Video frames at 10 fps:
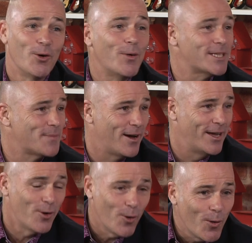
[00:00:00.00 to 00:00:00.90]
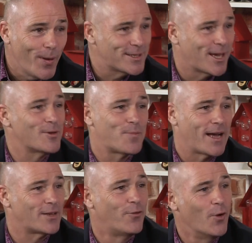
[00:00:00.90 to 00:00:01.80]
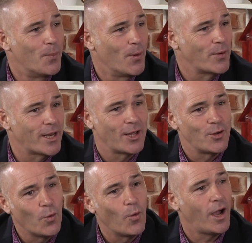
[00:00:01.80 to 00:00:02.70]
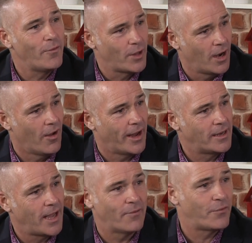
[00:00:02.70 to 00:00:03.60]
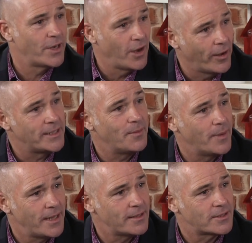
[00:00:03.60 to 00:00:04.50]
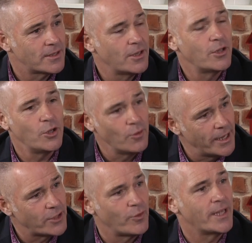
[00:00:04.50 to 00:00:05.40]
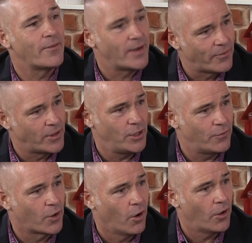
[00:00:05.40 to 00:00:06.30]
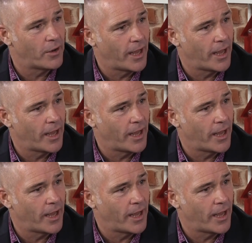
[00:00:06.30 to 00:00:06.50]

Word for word: always about. It always comes back to football. You know, you walk over the line, and for ninety minutes, yeah. you literally give it everything you've got.